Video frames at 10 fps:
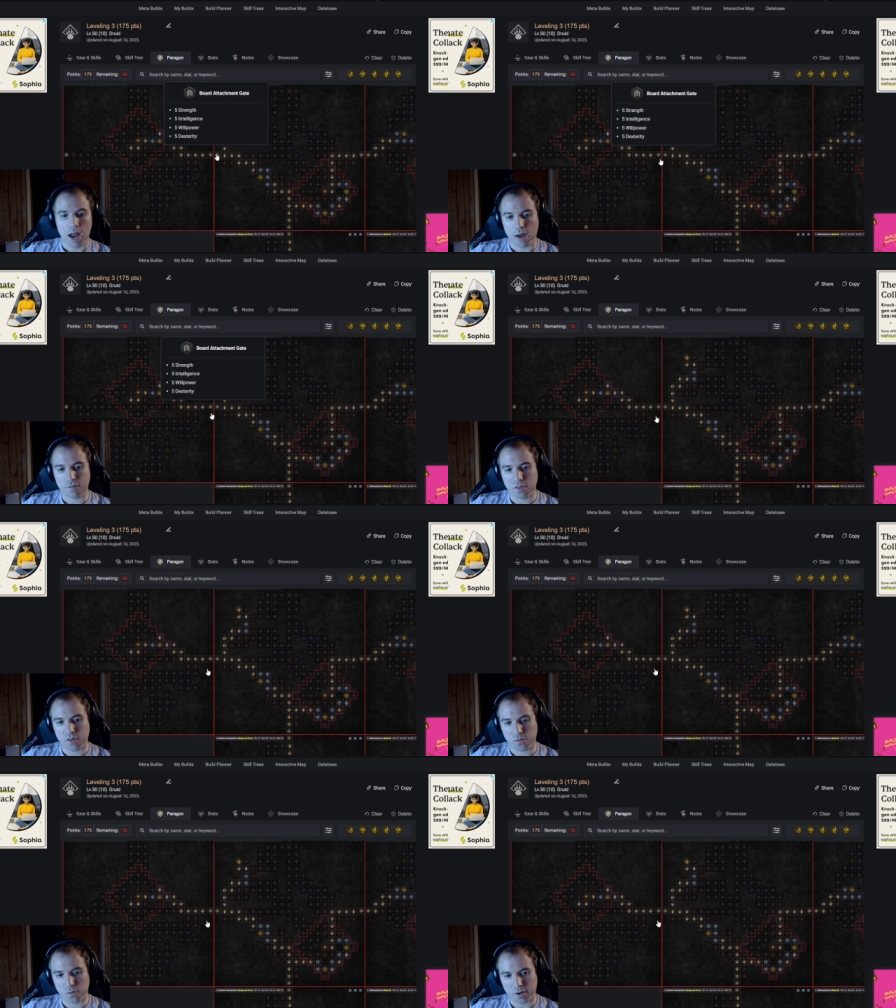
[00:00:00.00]
After
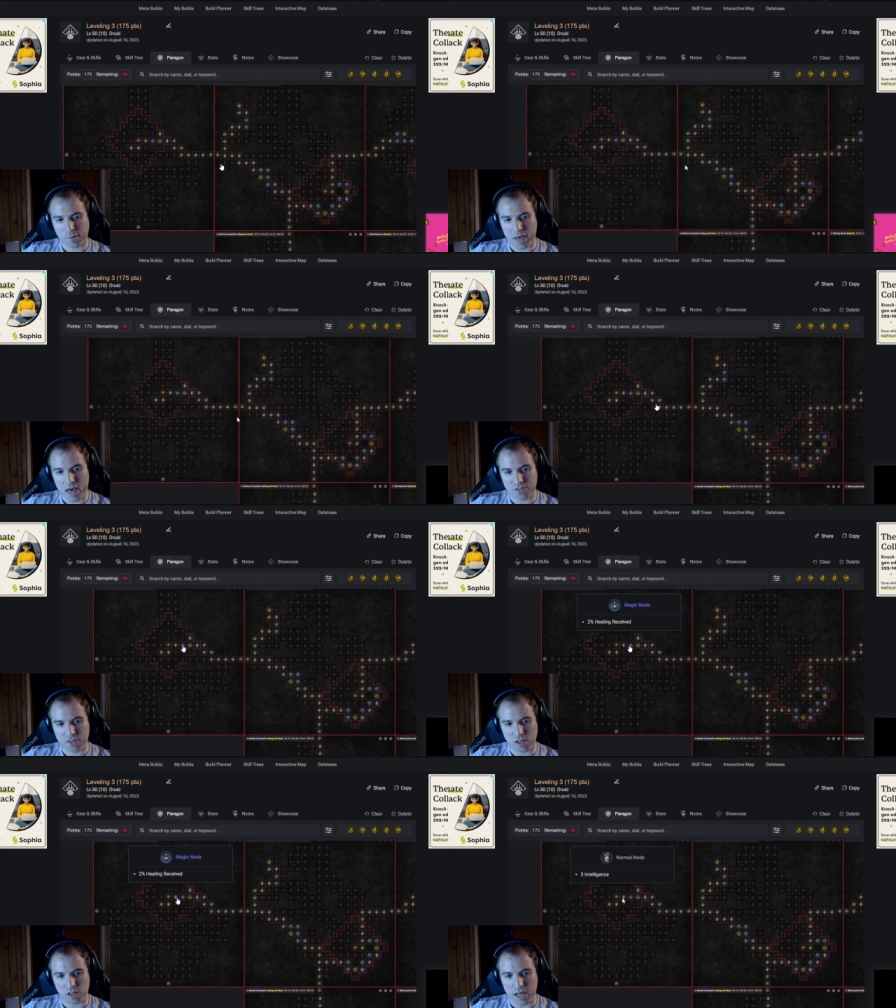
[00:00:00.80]
this, we're going to path
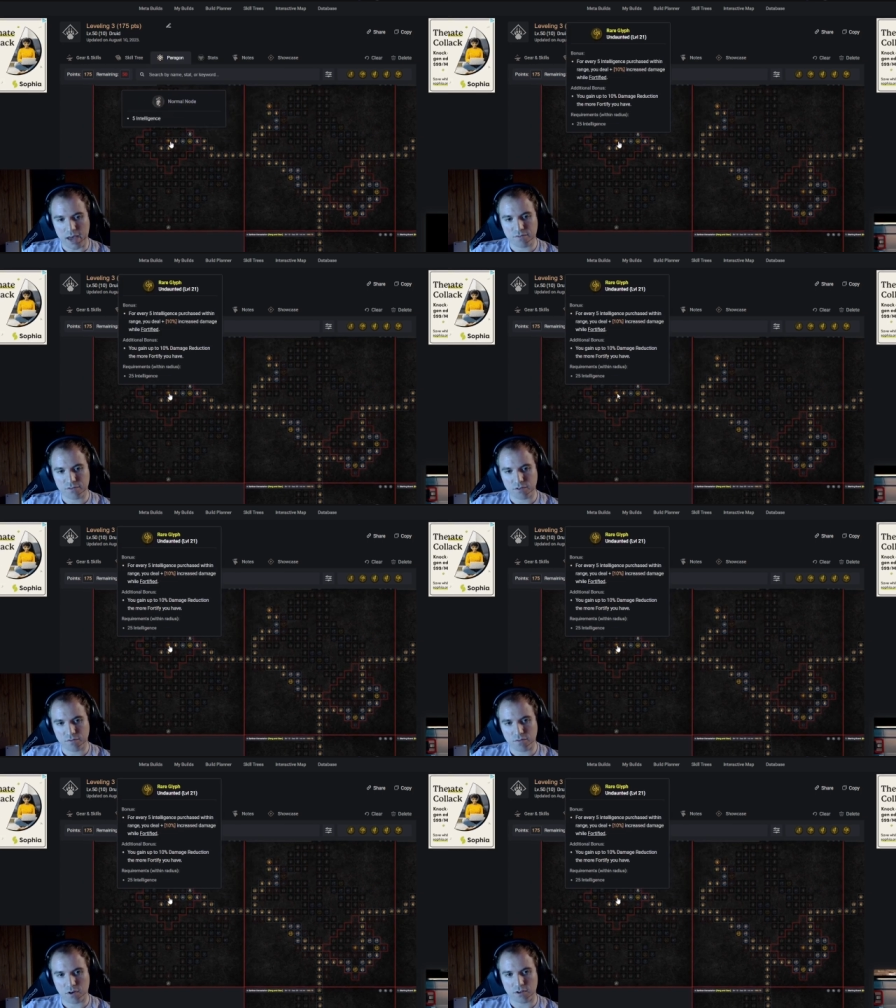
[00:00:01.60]
to the left
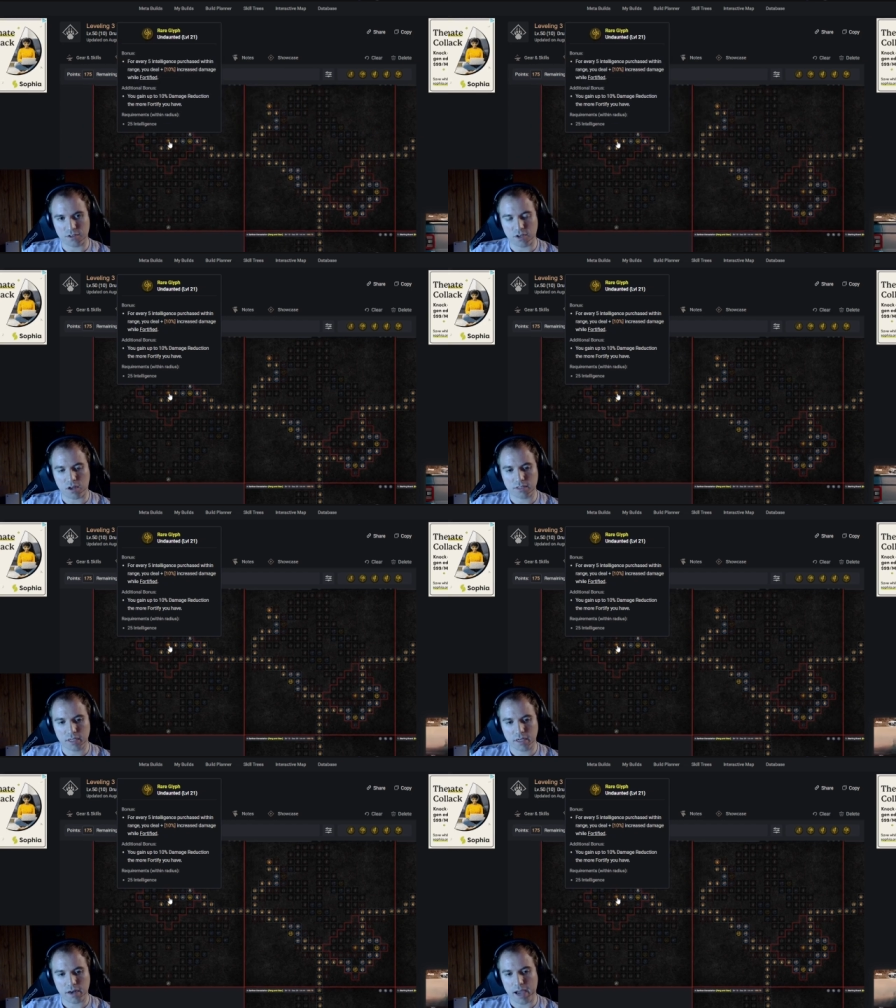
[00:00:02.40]
for
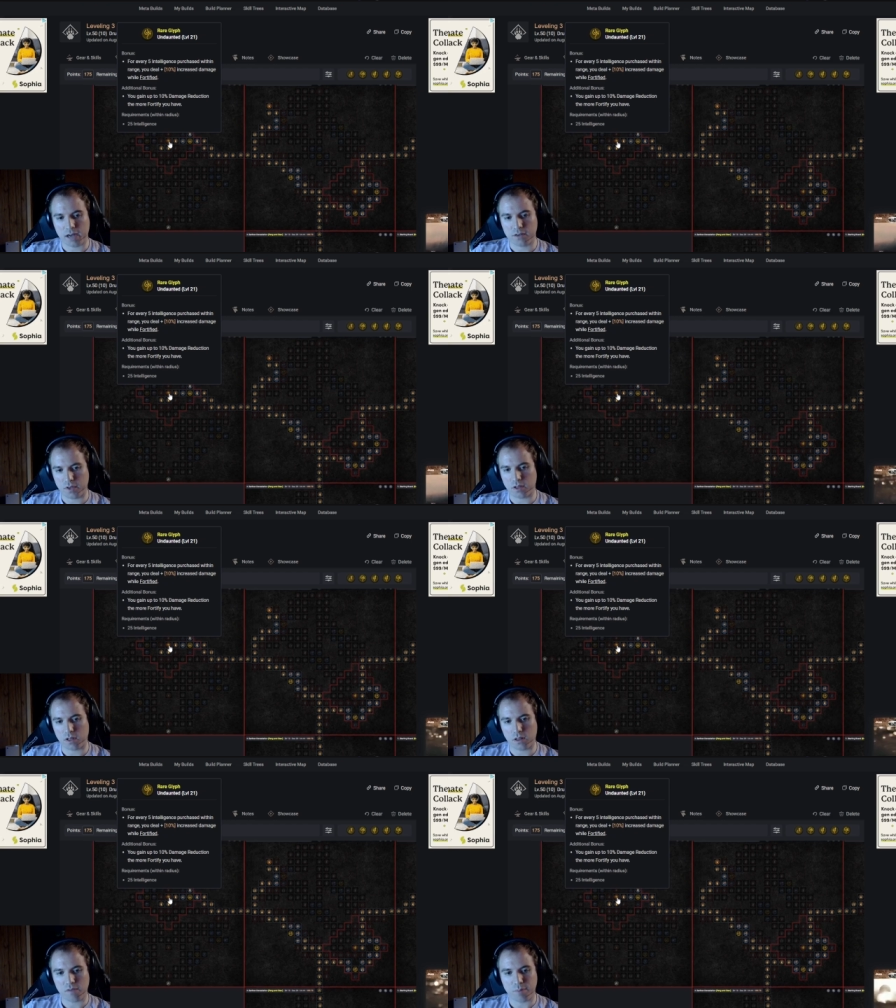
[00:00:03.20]
Undaunted and activate the
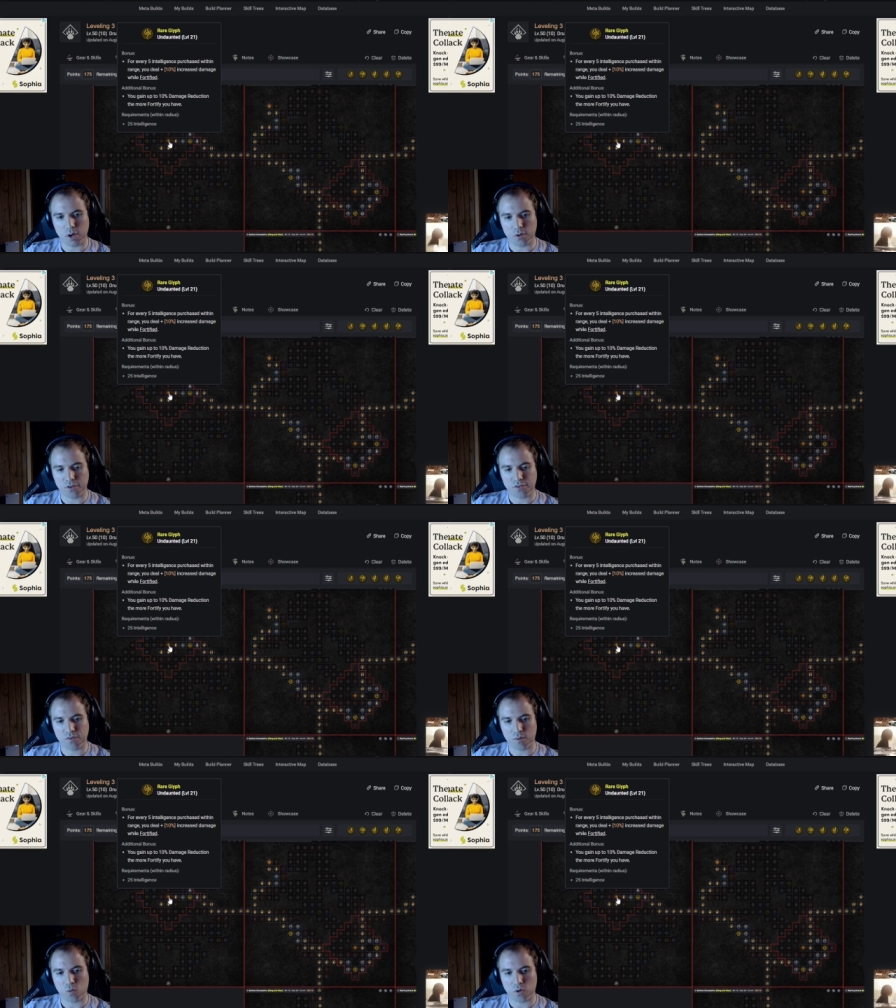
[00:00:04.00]
Glyph bonus
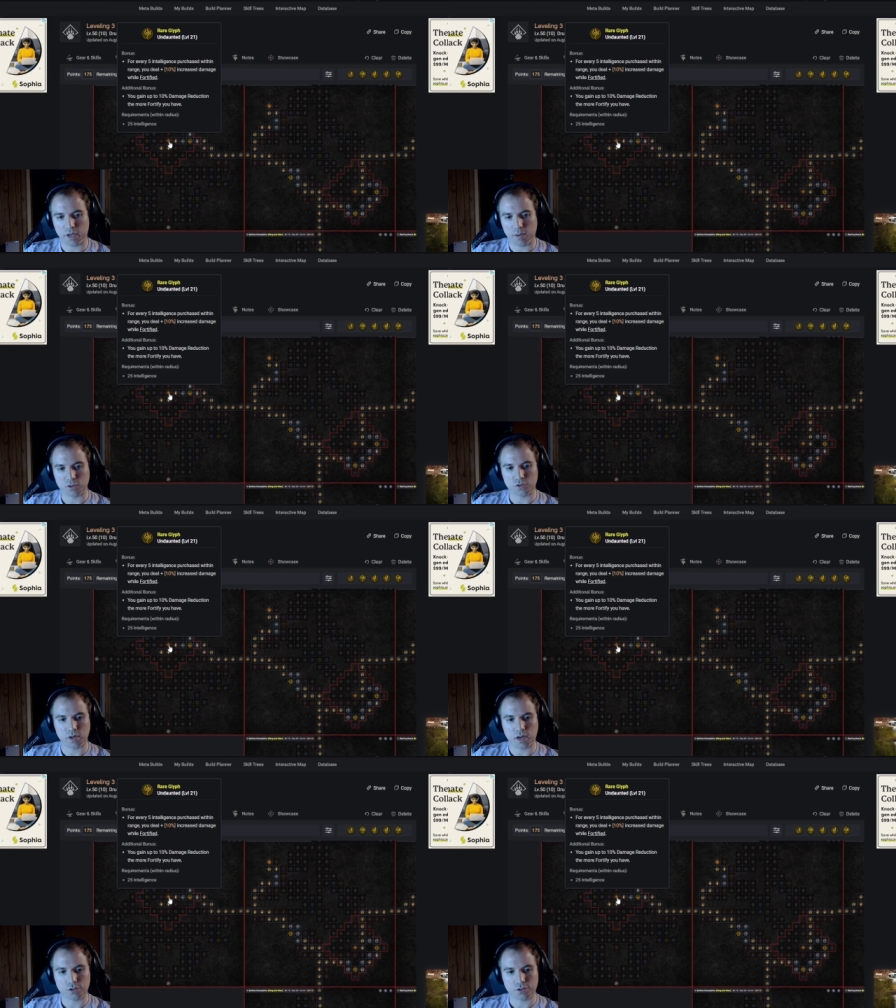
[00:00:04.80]
for more damage
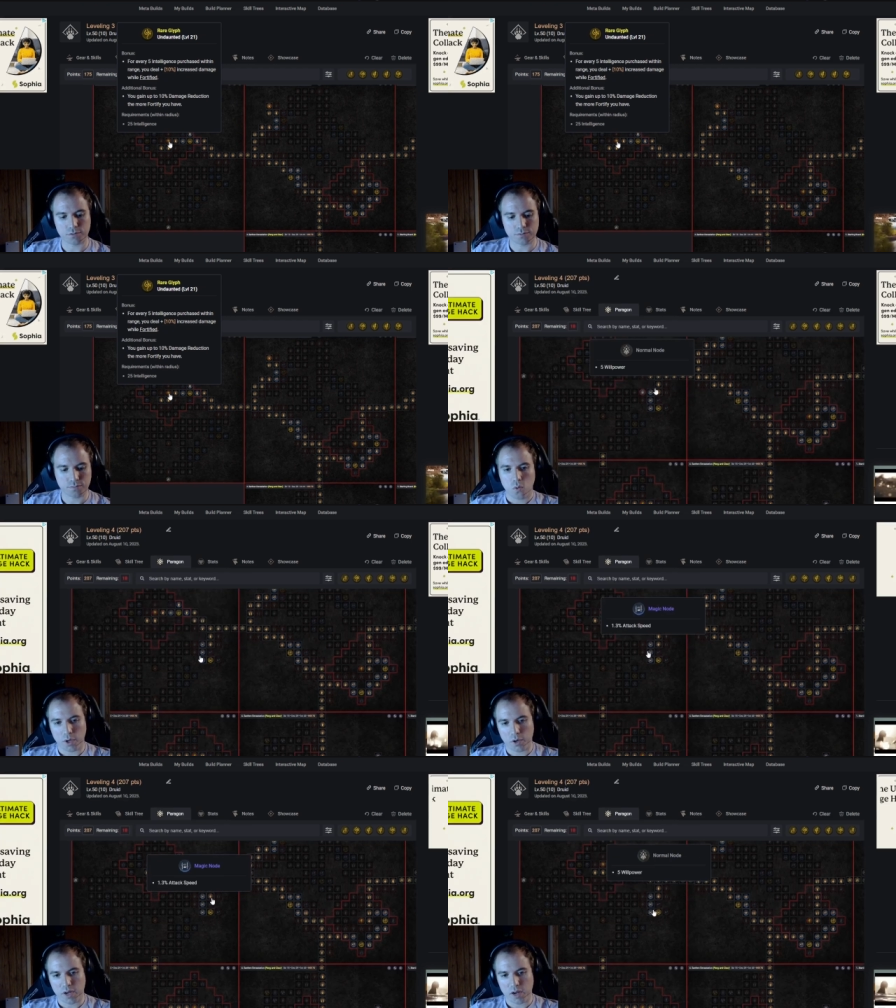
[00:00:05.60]
reduction. We
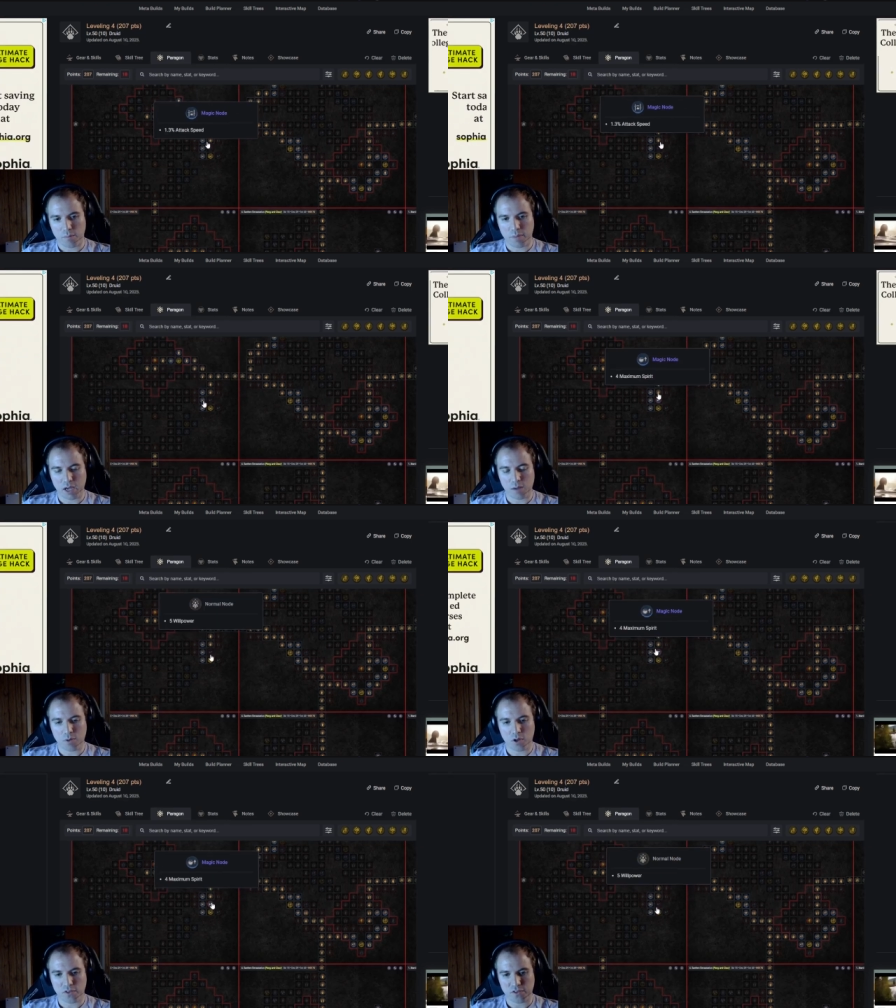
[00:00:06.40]
go down and pick up
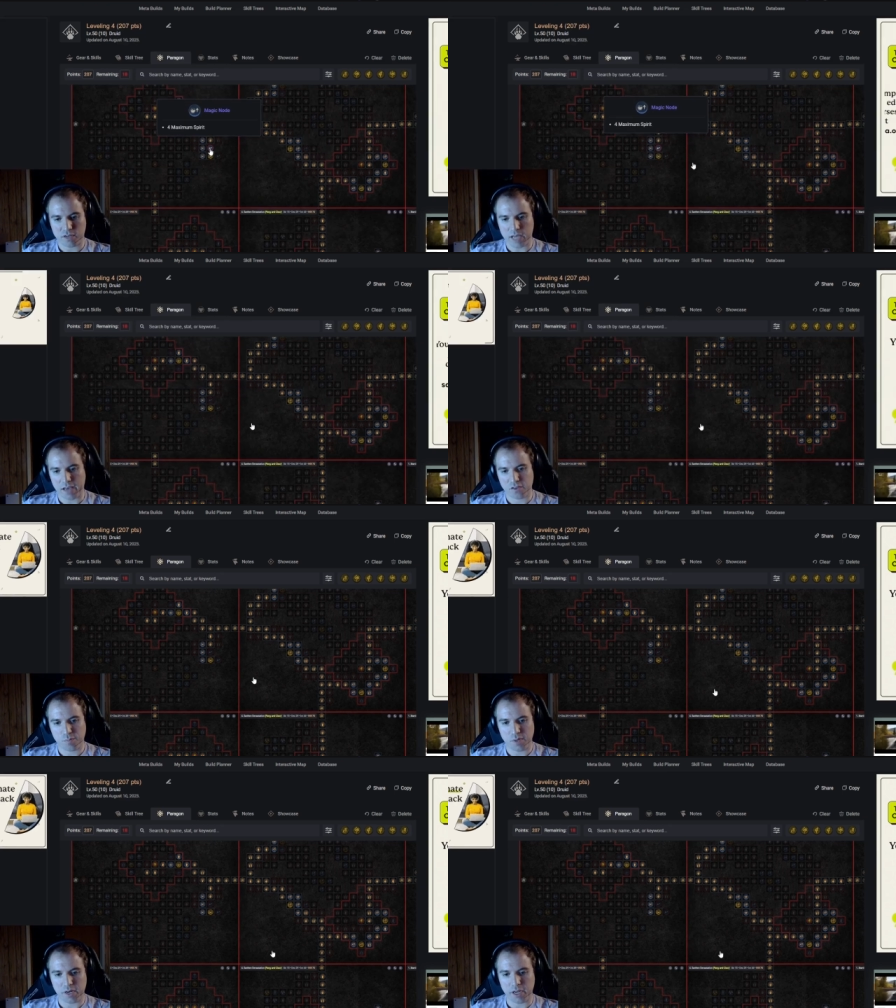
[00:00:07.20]
all this attack
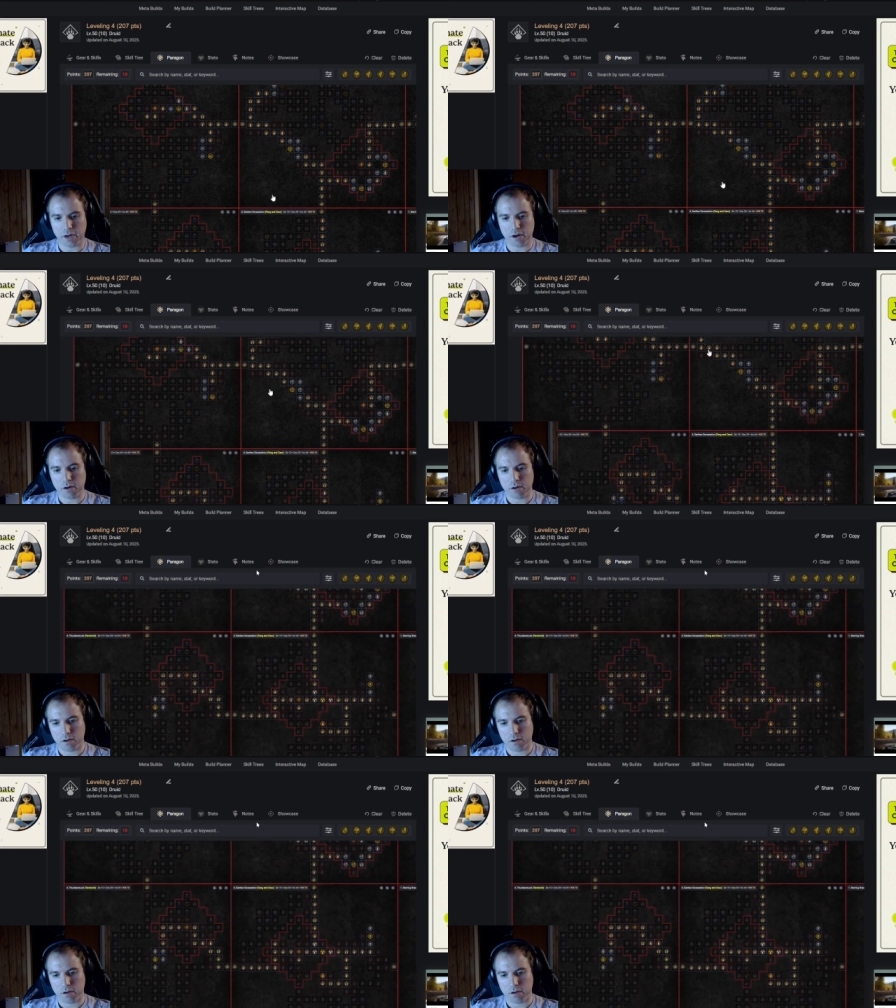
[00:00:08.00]
speed here,